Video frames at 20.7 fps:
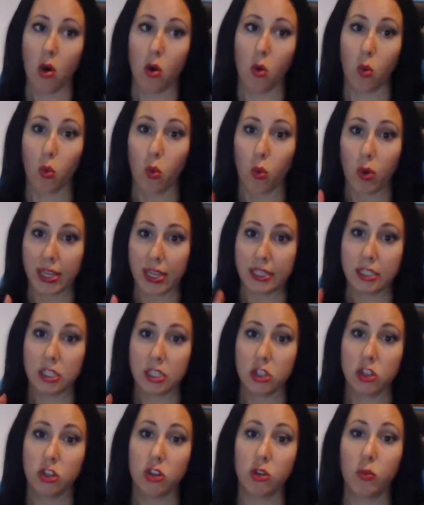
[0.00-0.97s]
when
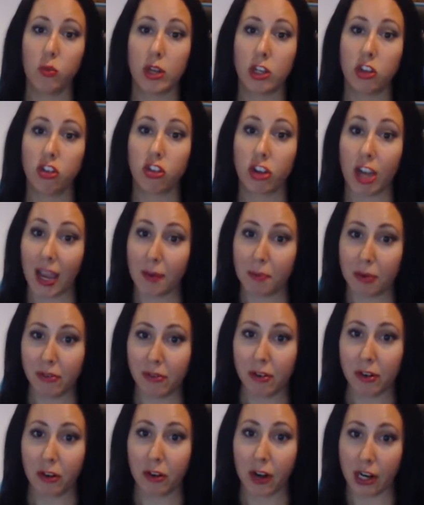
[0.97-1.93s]
to do which type of
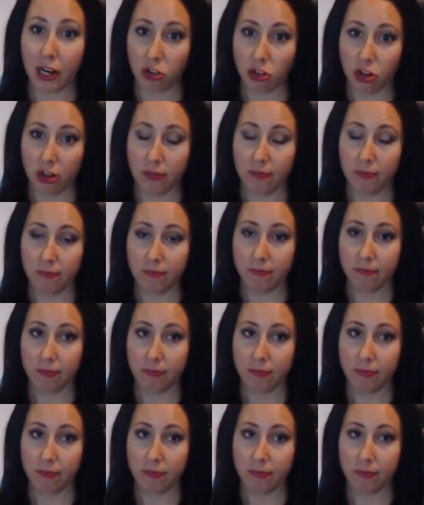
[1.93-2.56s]
regression,